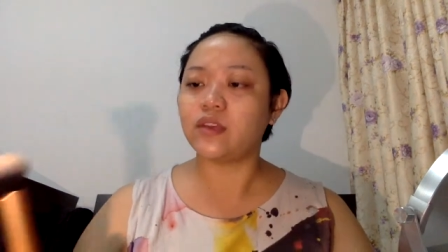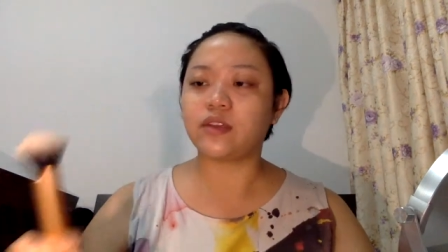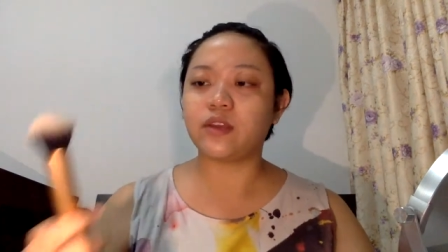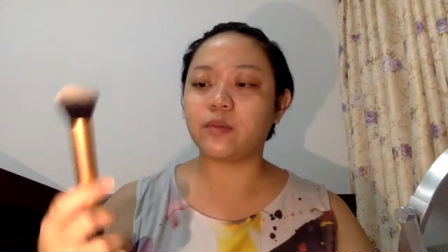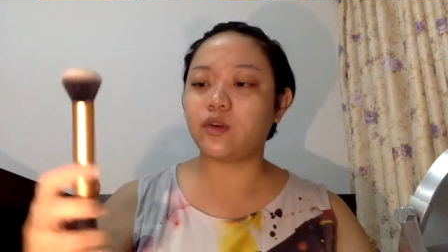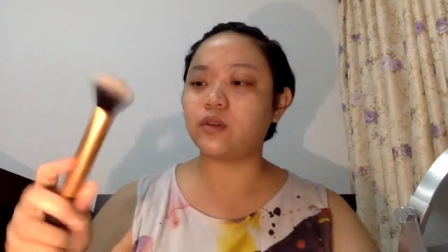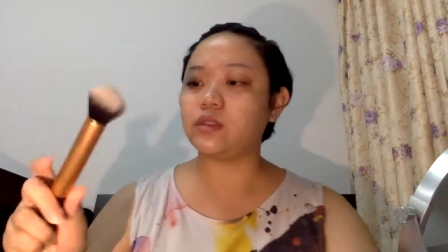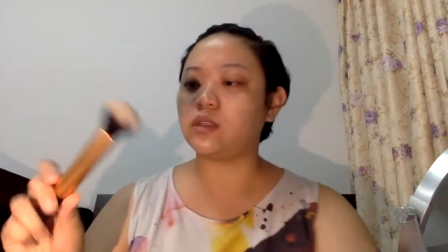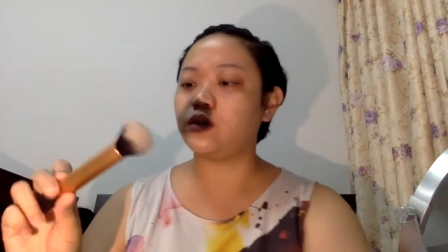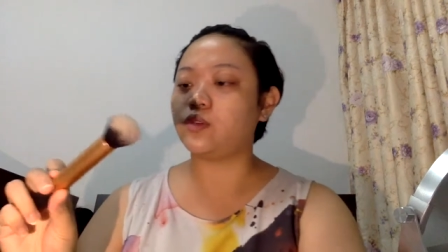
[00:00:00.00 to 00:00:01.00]
So I'm going
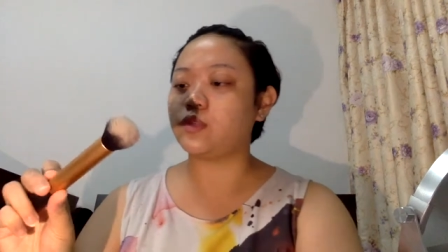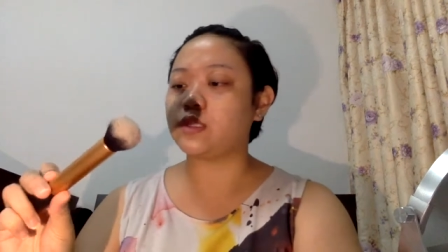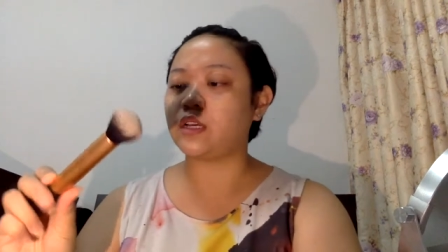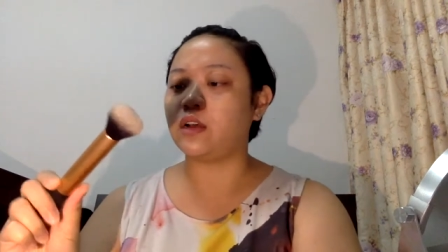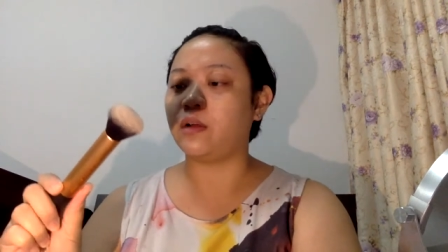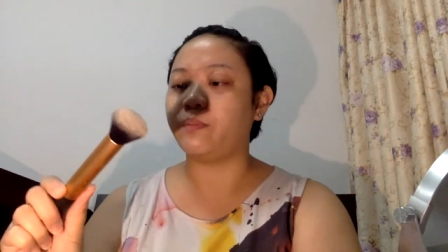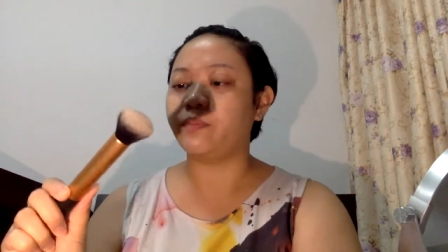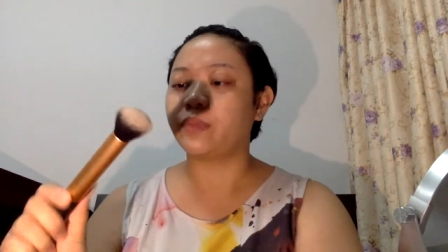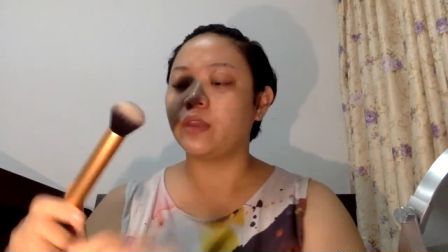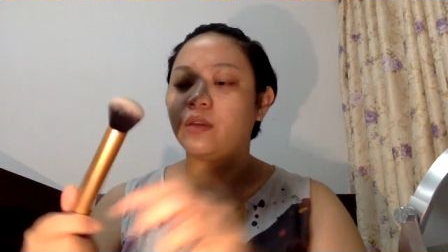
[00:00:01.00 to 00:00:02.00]
to use
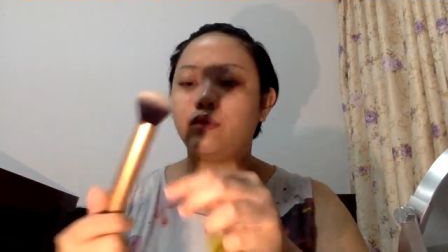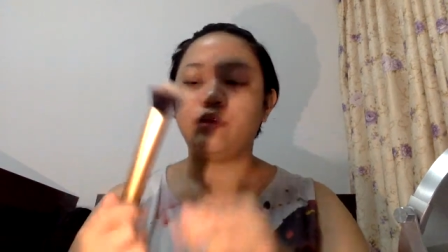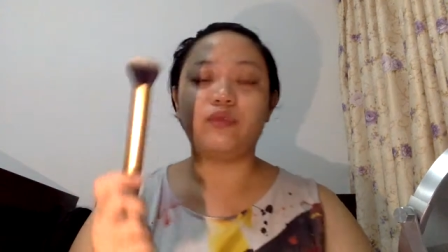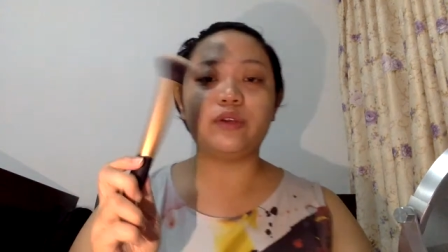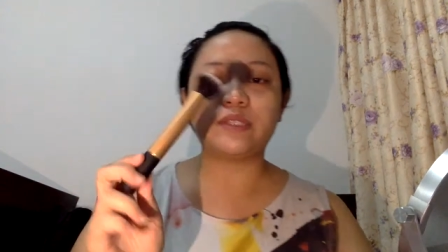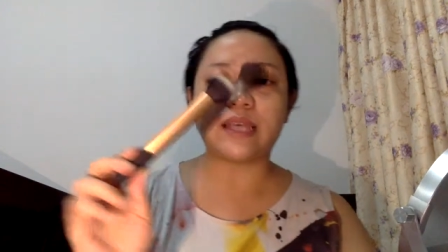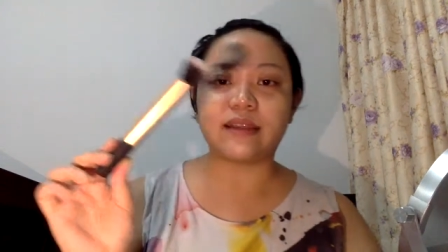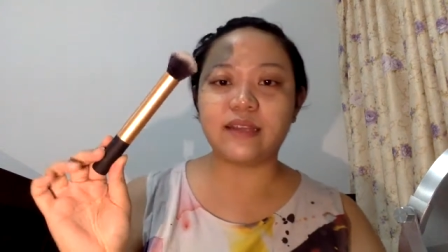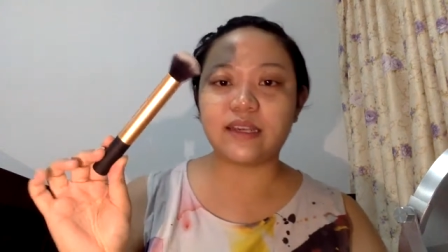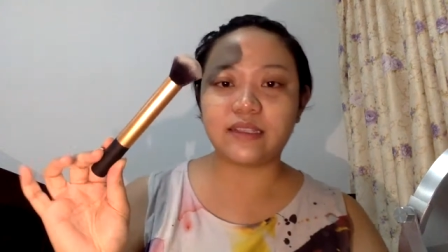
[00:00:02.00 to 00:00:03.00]
Real
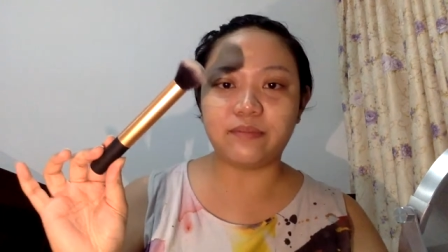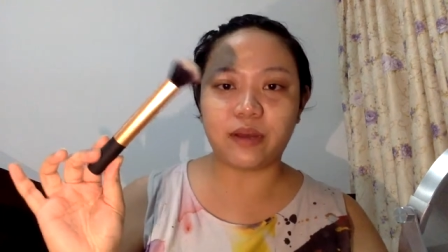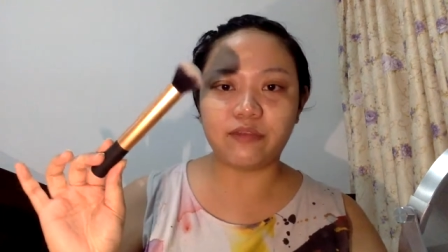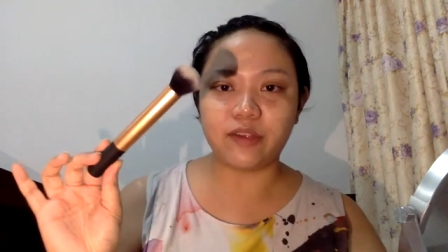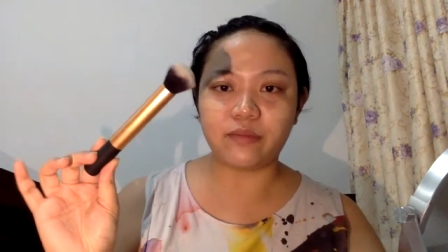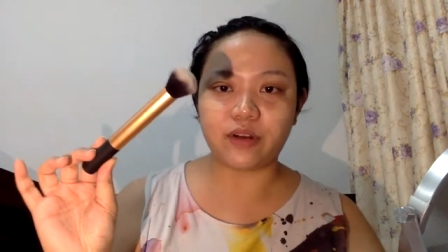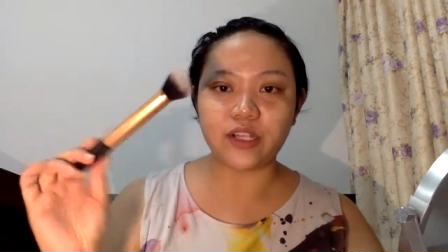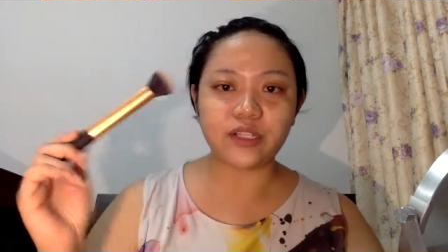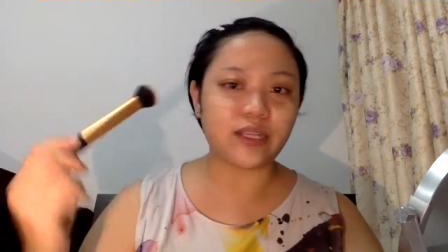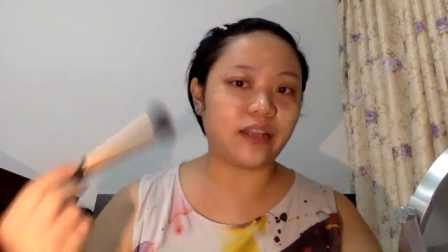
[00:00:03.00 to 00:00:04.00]
Techniques buffing
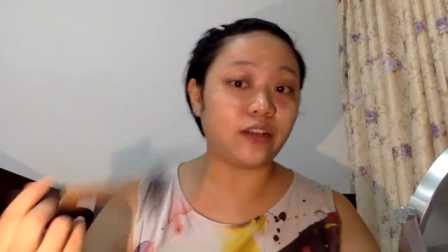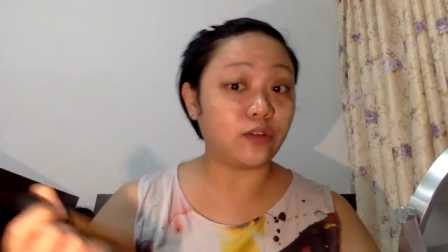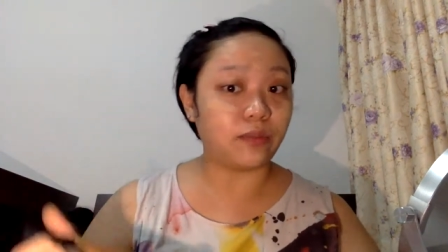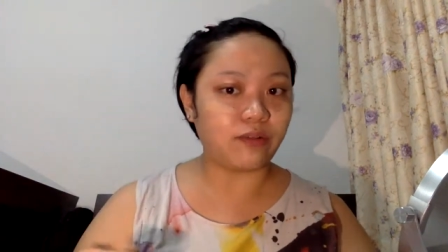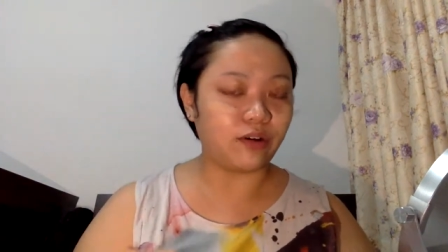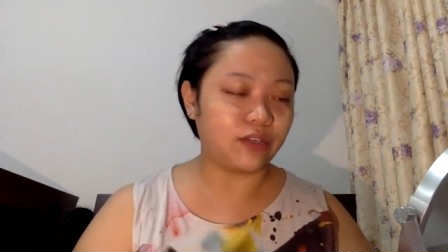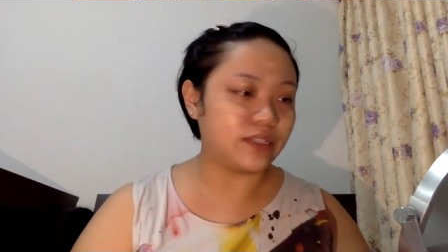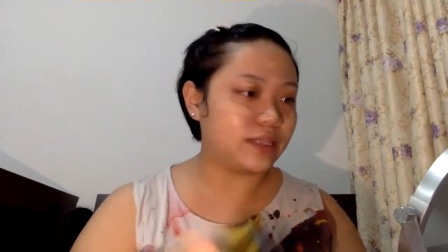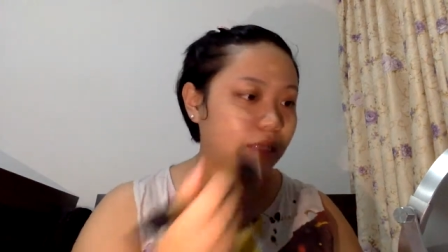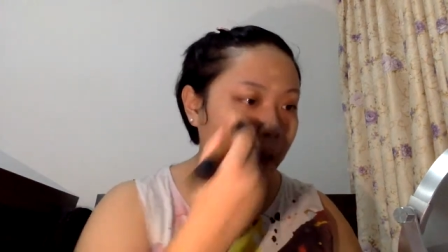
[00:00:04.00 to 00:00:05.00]
brush and to buff all
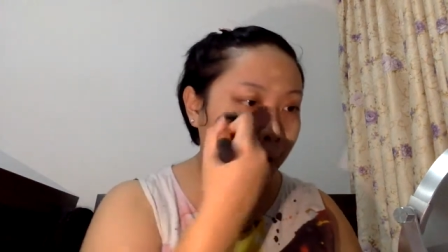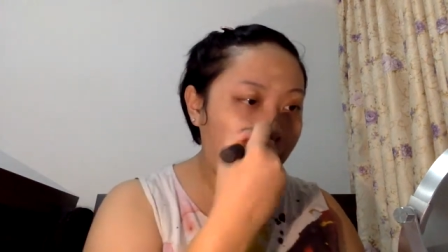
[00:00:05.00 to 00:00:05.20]
this in.